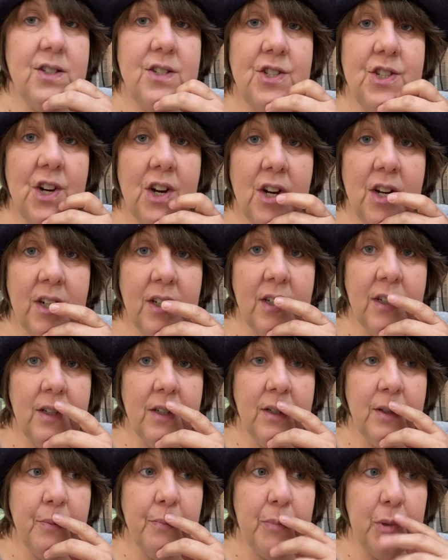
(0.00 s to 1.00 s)

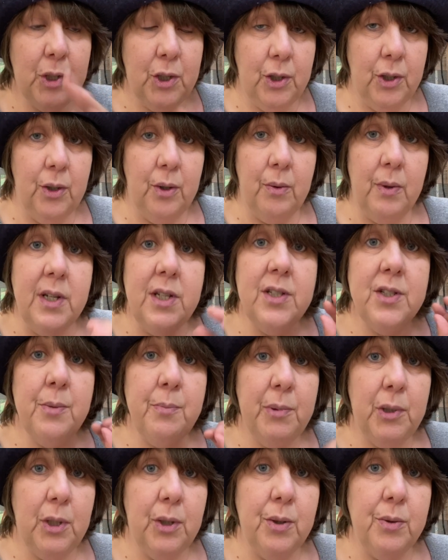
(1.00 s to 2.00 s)
darker blue. He's a
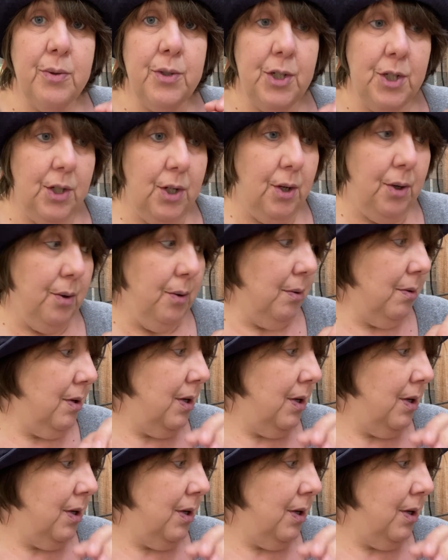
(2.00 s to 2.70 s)
blue too.